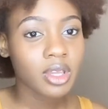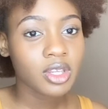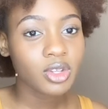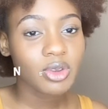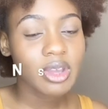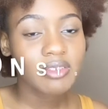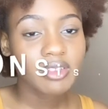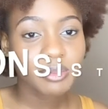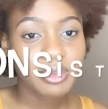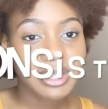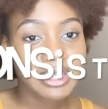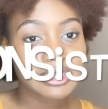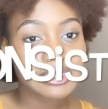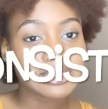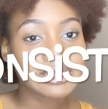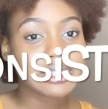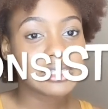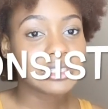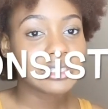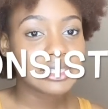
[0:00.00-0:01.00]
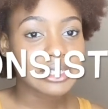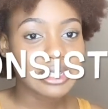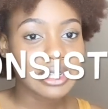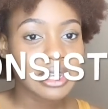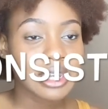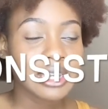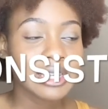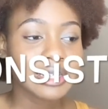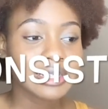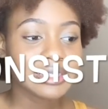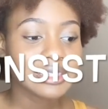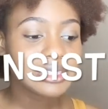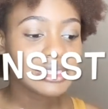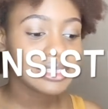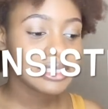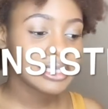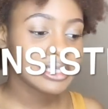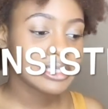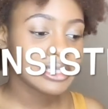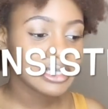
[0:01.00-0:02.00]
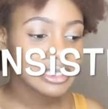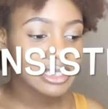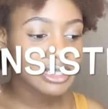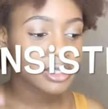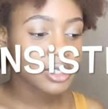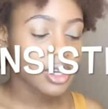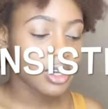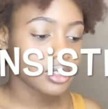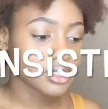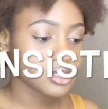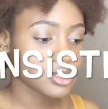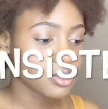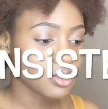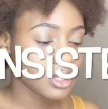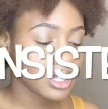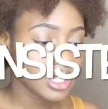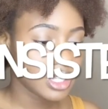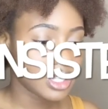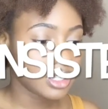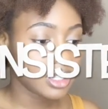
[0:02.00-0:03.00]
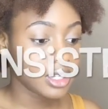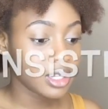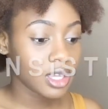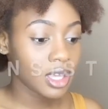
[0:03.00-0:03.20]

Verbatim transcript: You have to be consistent. Consistency is also key.